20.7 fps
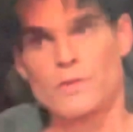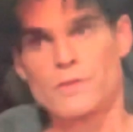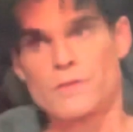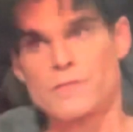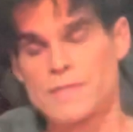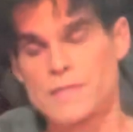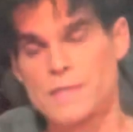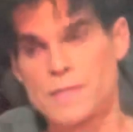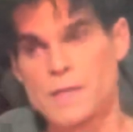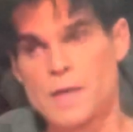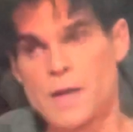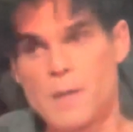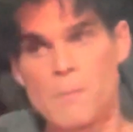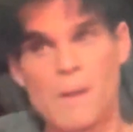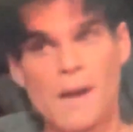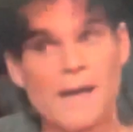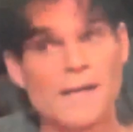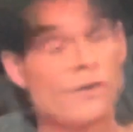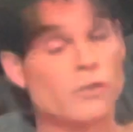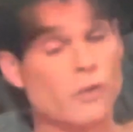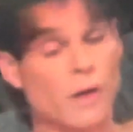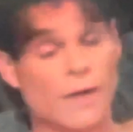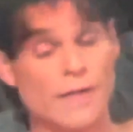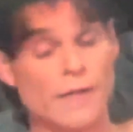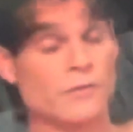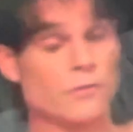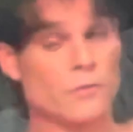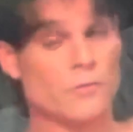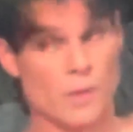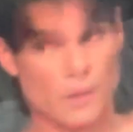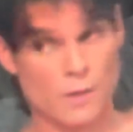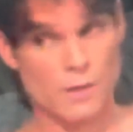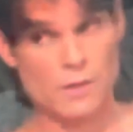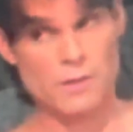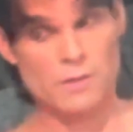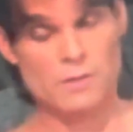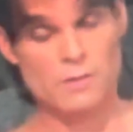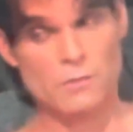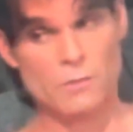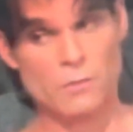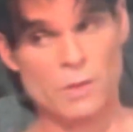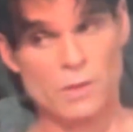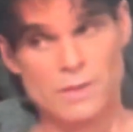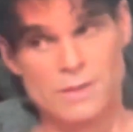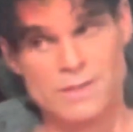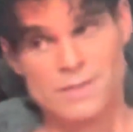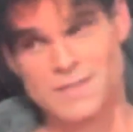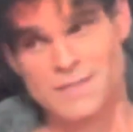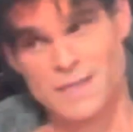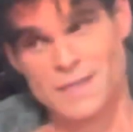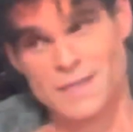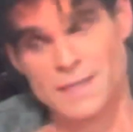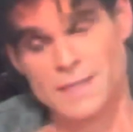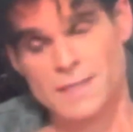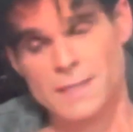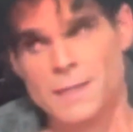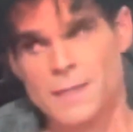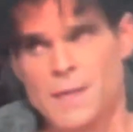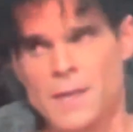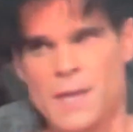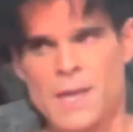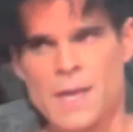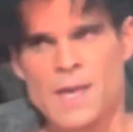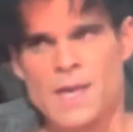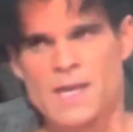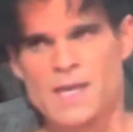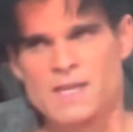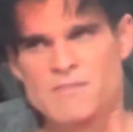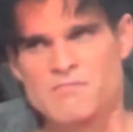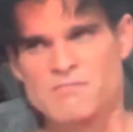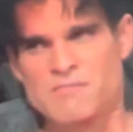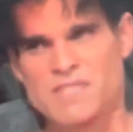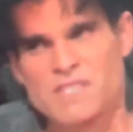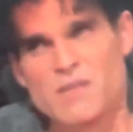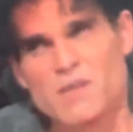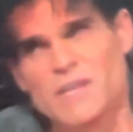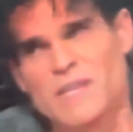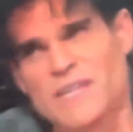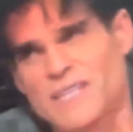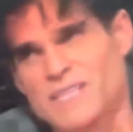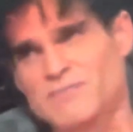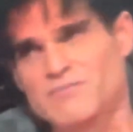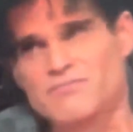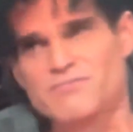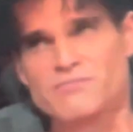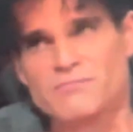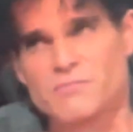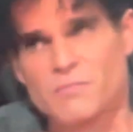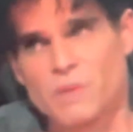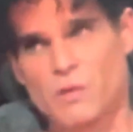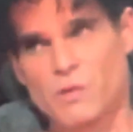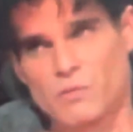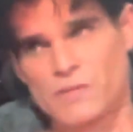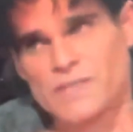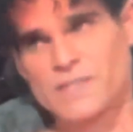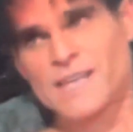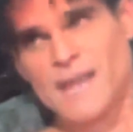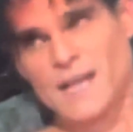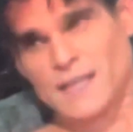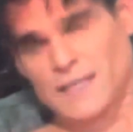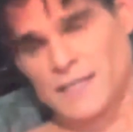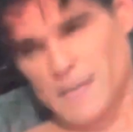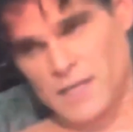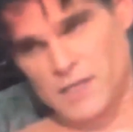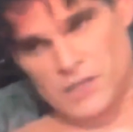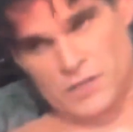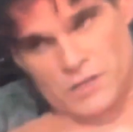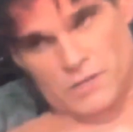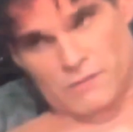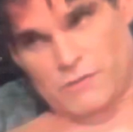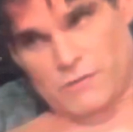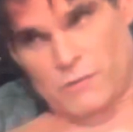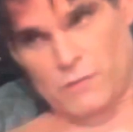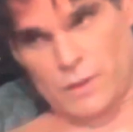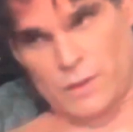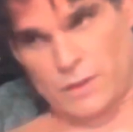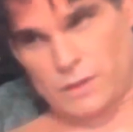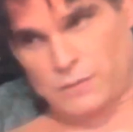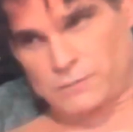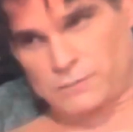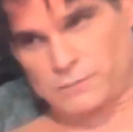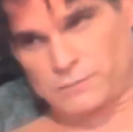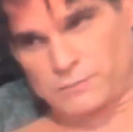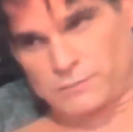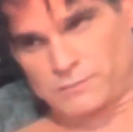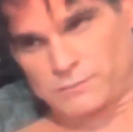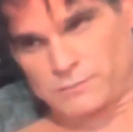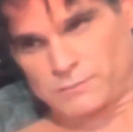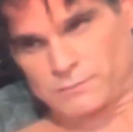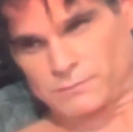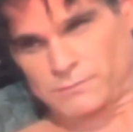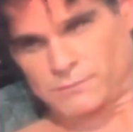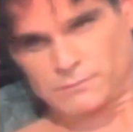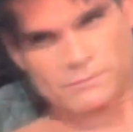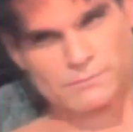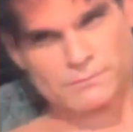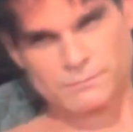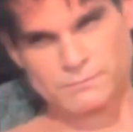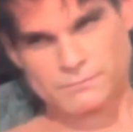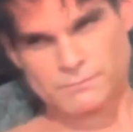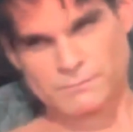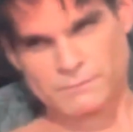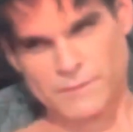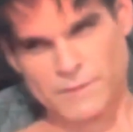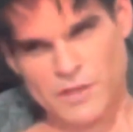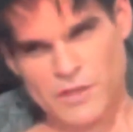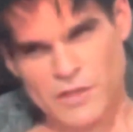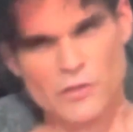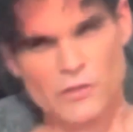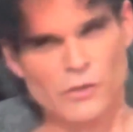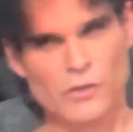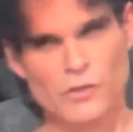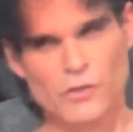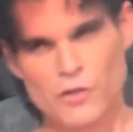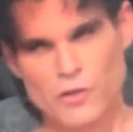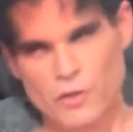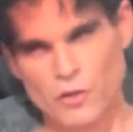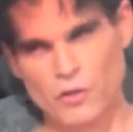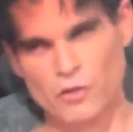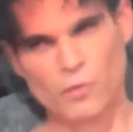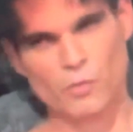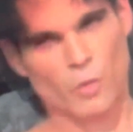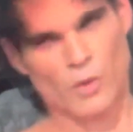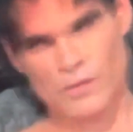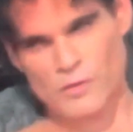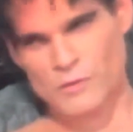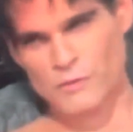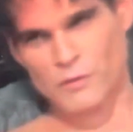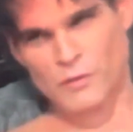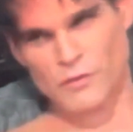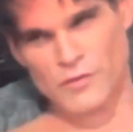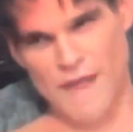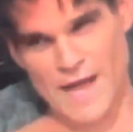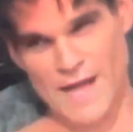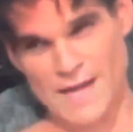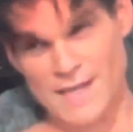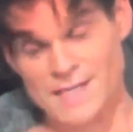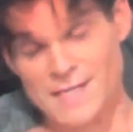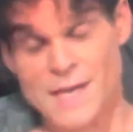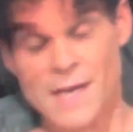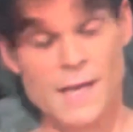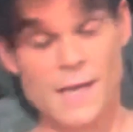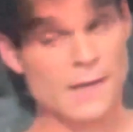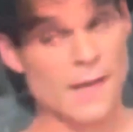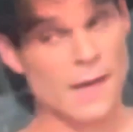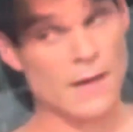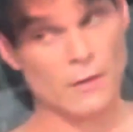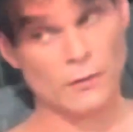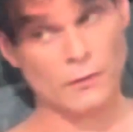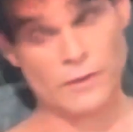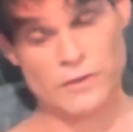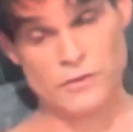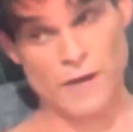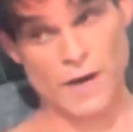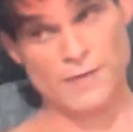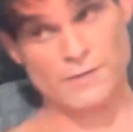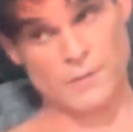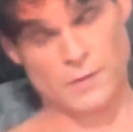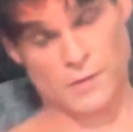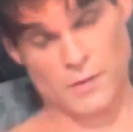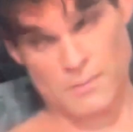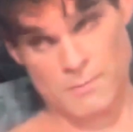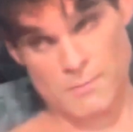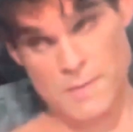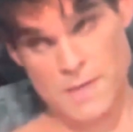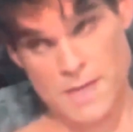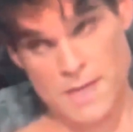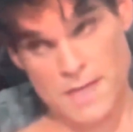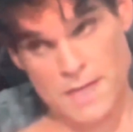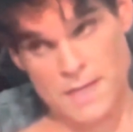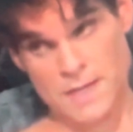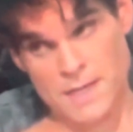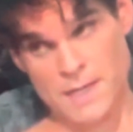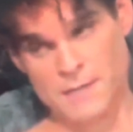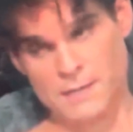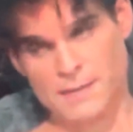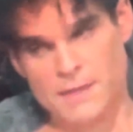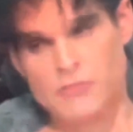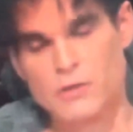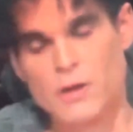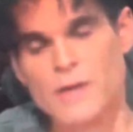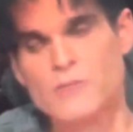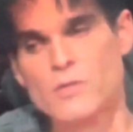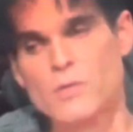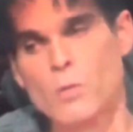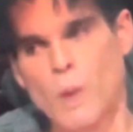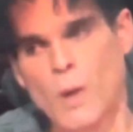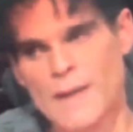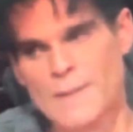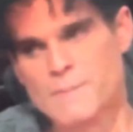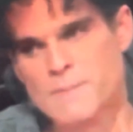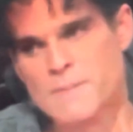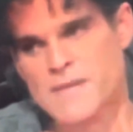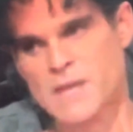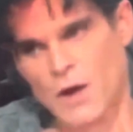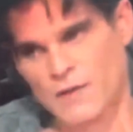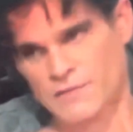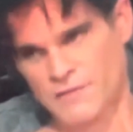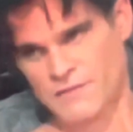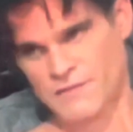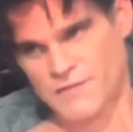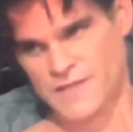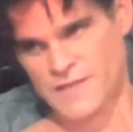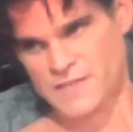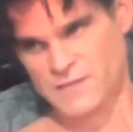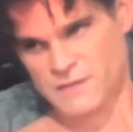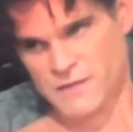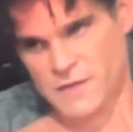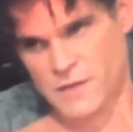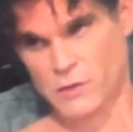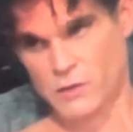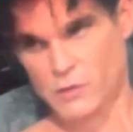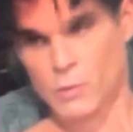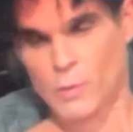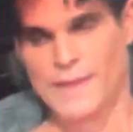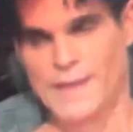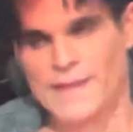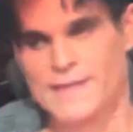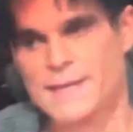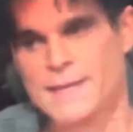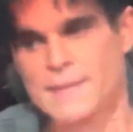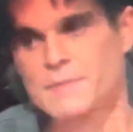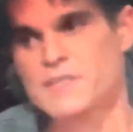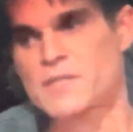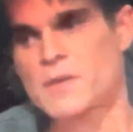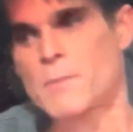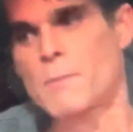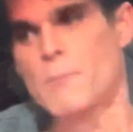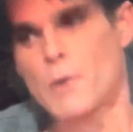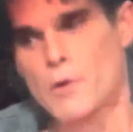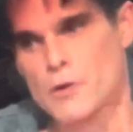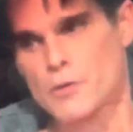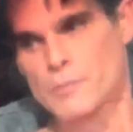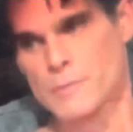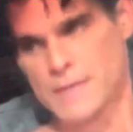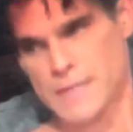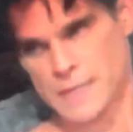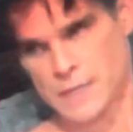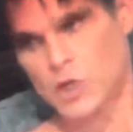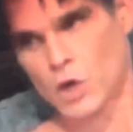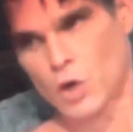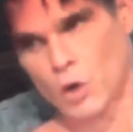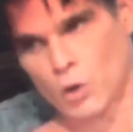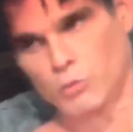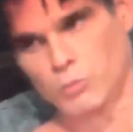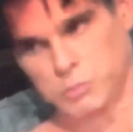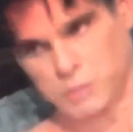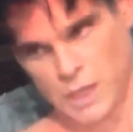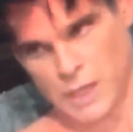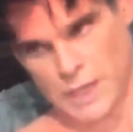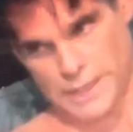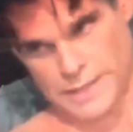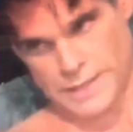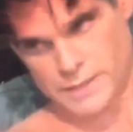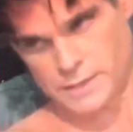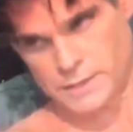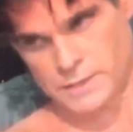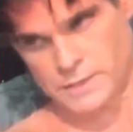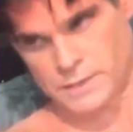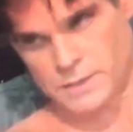Well, you see, my trying to hurt Will and Sonny, it's only in retaliation, if you will. Your little girl's wonderful daddies not only tried to hurt me, they tried to wipe me off the face of the earth when they attempted to murder me in cold blood.